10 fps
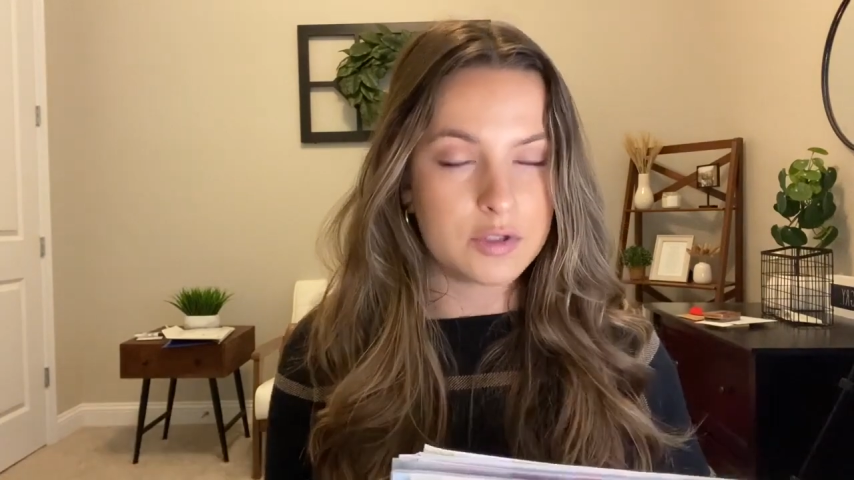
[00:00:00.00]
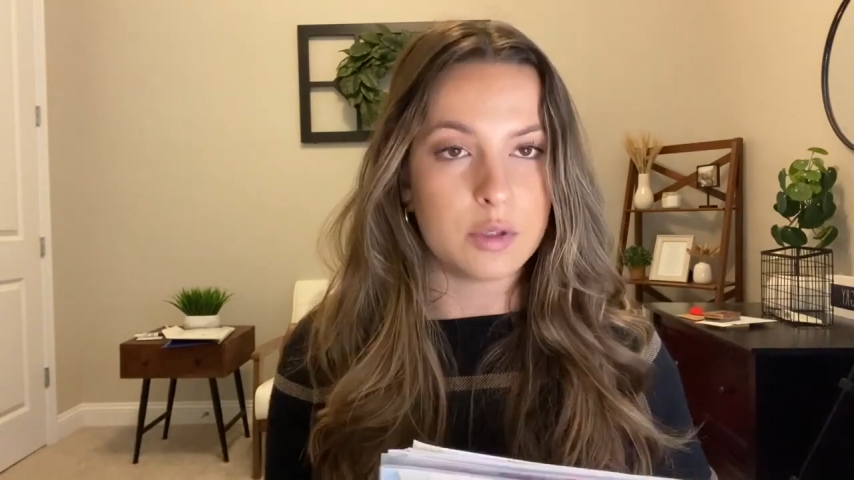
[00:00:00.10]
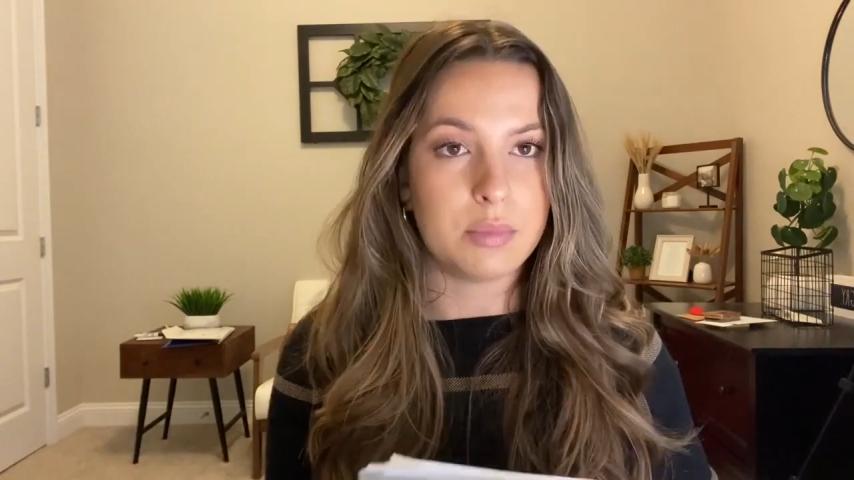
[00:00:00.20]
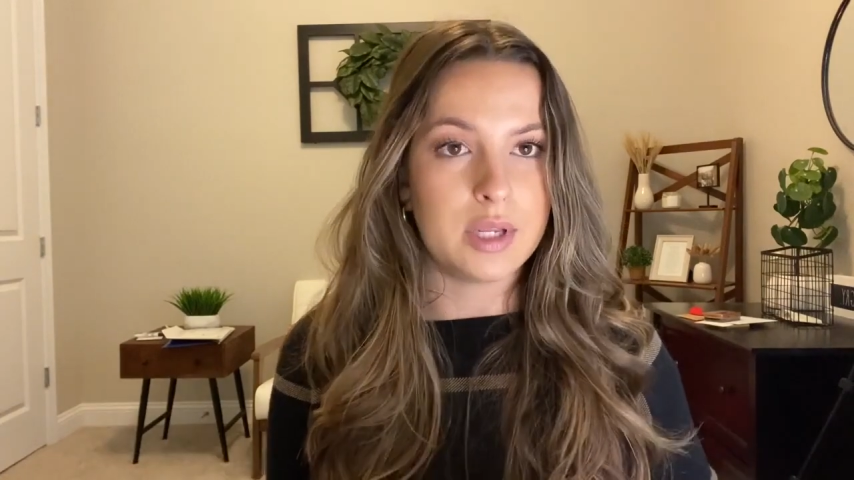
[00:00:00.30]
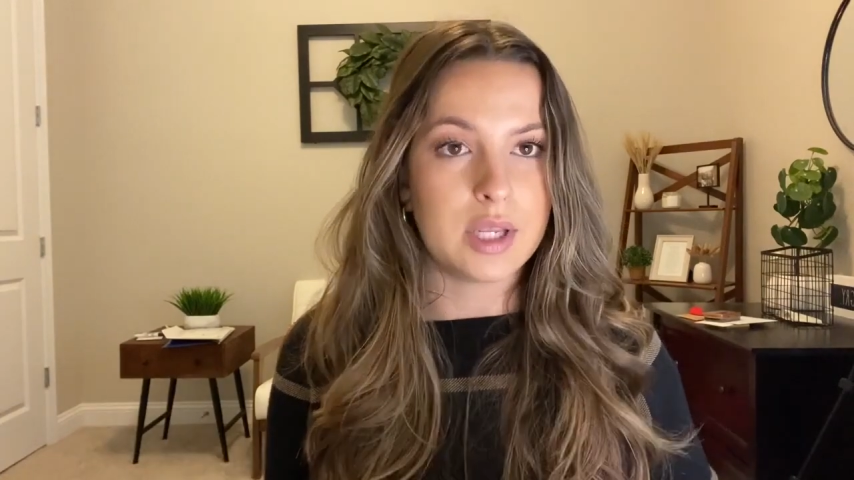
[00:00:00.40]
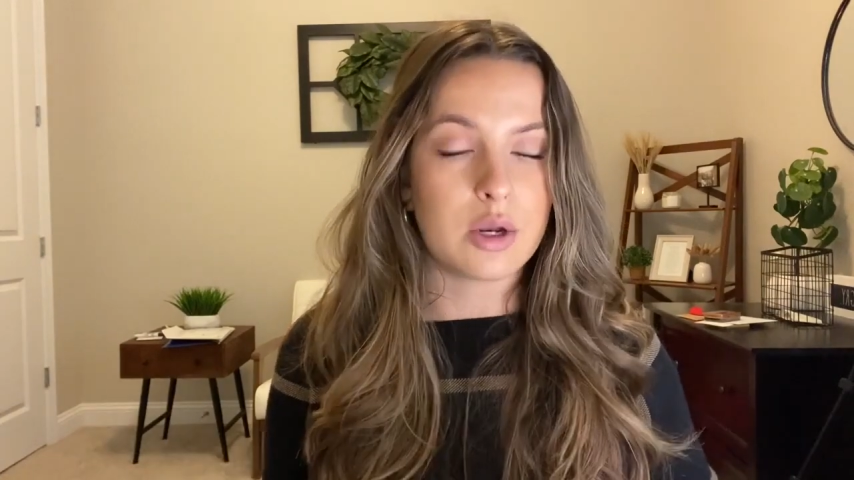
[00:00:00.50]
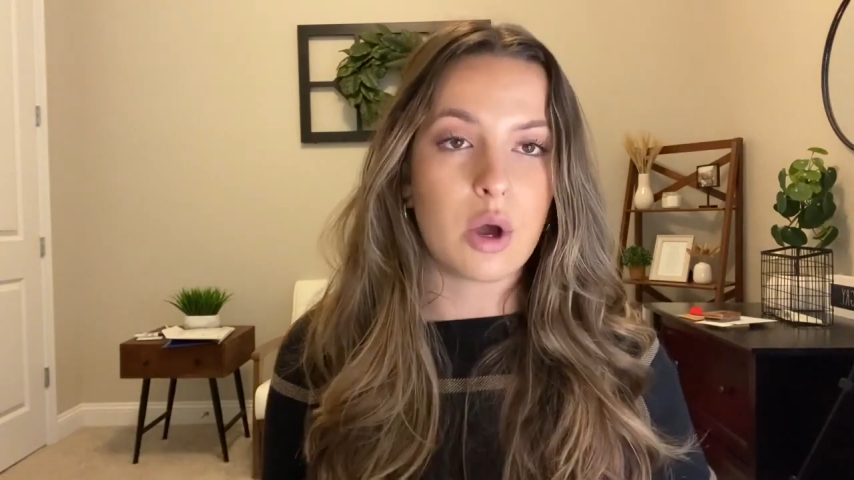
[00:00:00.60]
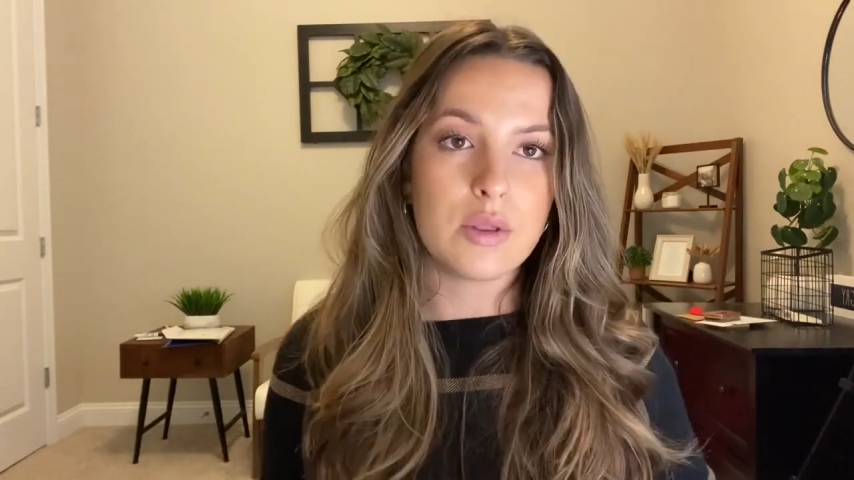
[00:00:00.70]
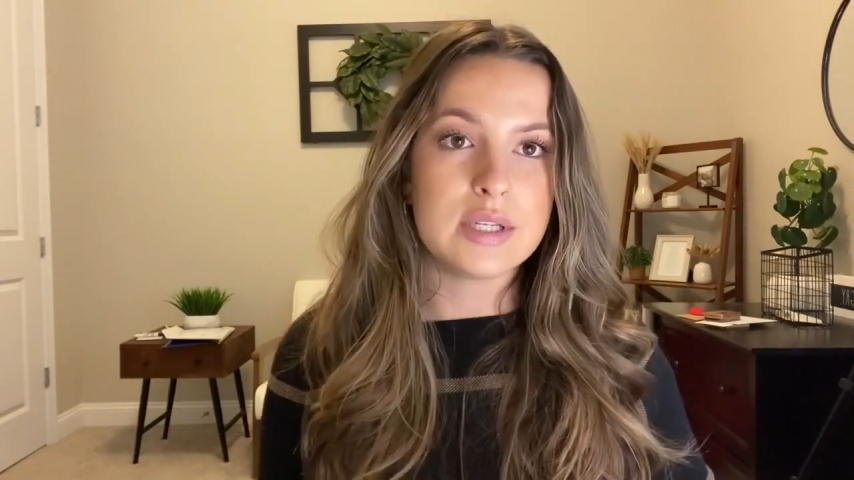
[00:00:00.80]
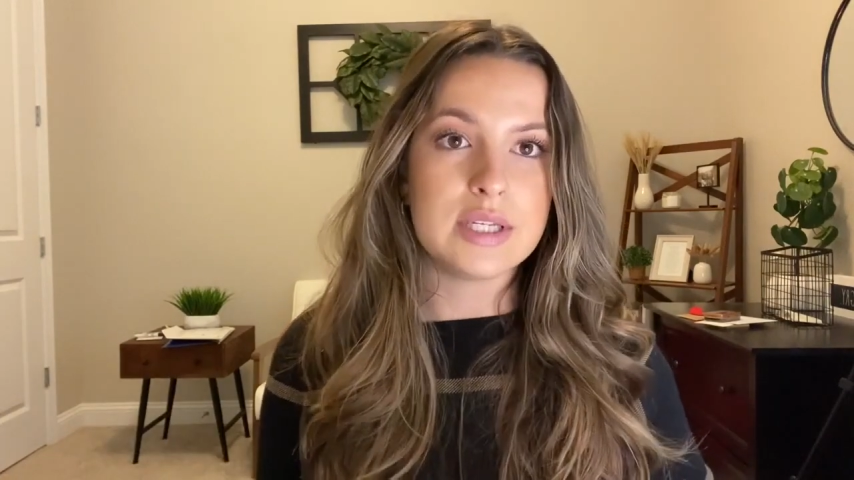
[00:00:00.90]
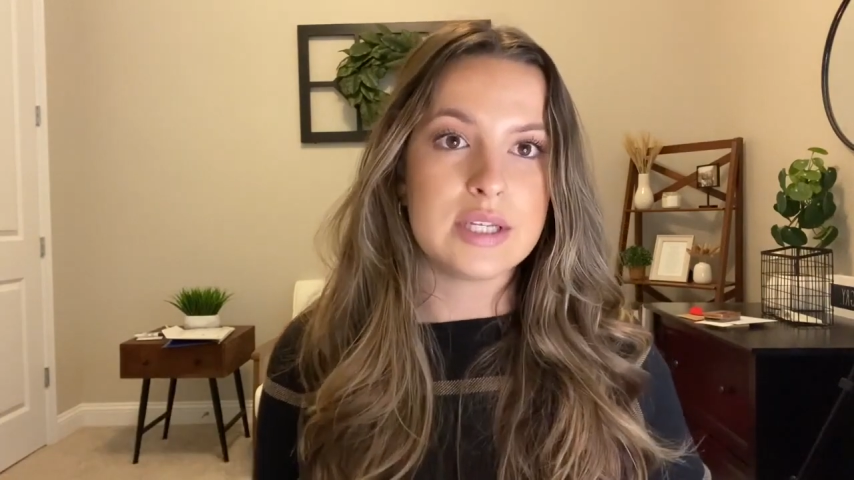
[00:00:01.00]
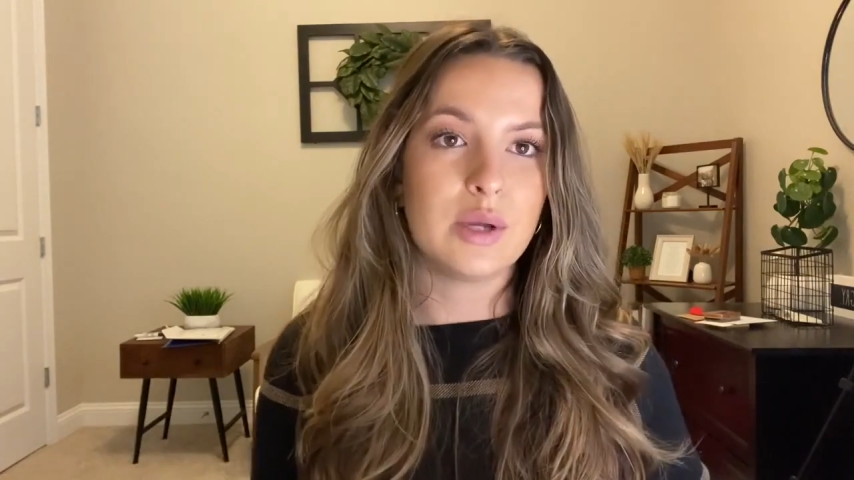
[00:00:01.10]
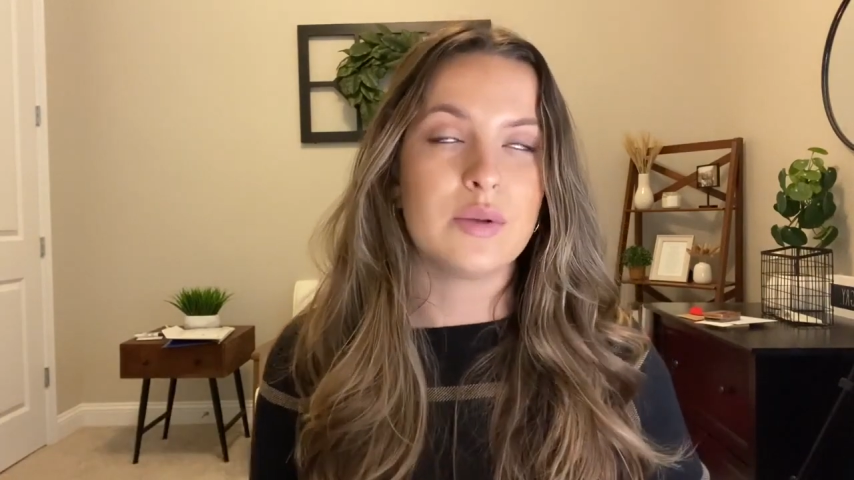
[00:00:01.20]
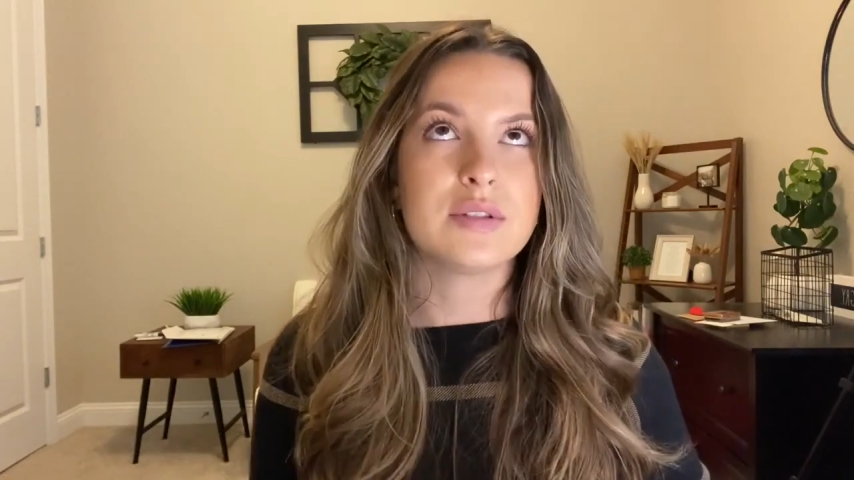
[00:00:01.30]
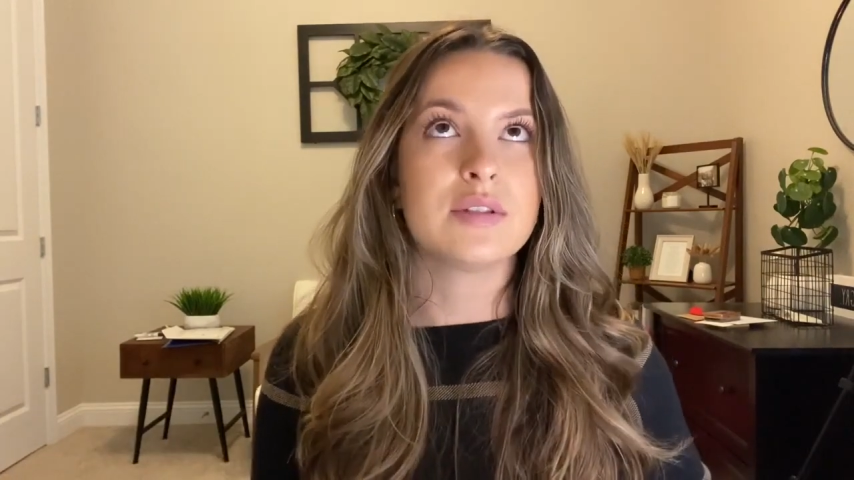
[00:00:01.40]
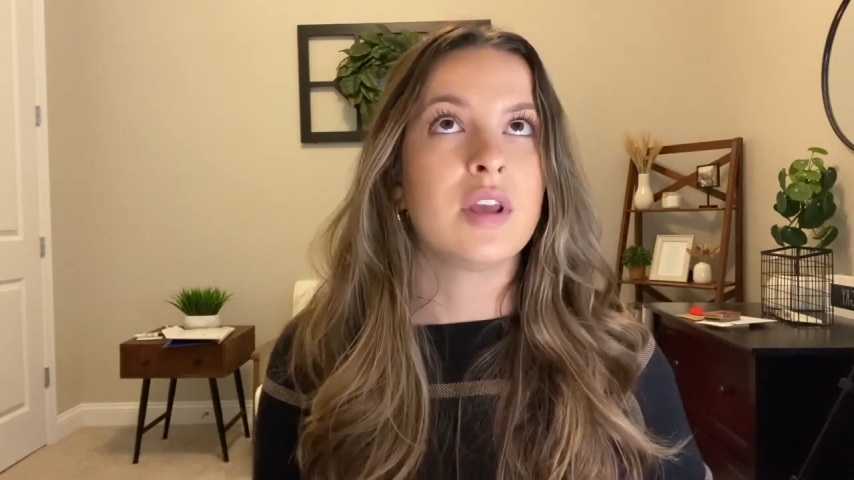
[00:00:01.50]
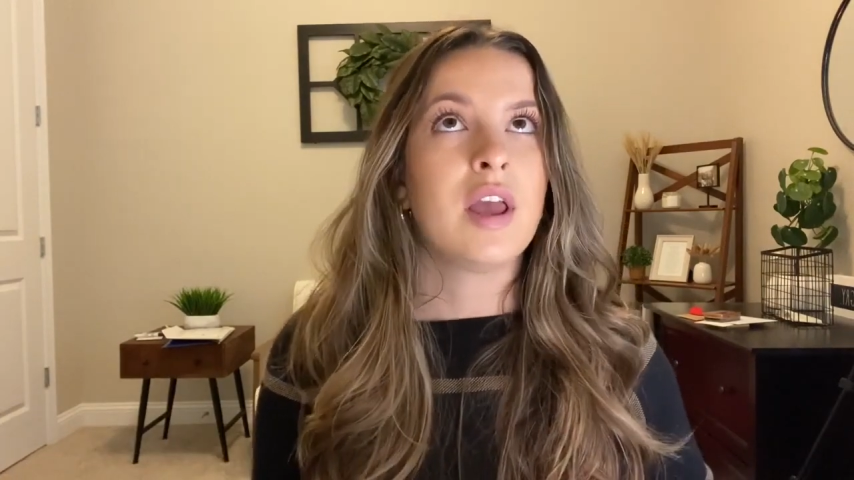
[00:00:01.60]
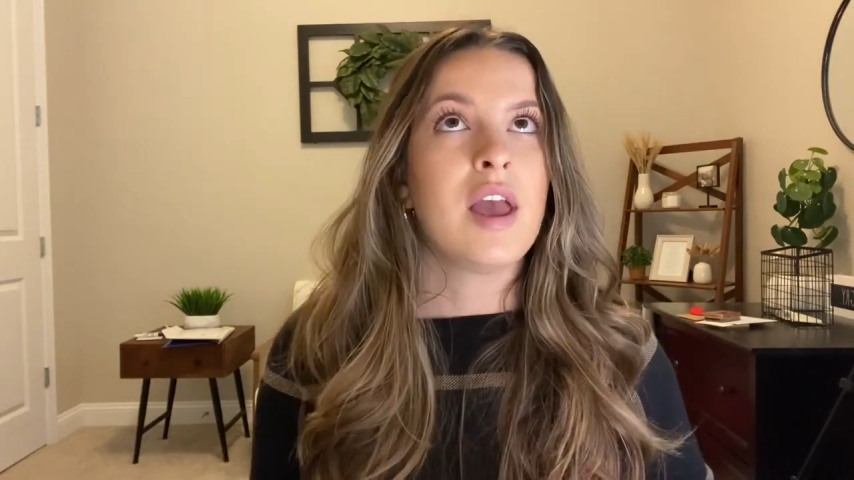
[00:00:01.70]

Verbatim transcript: so putting in all the details,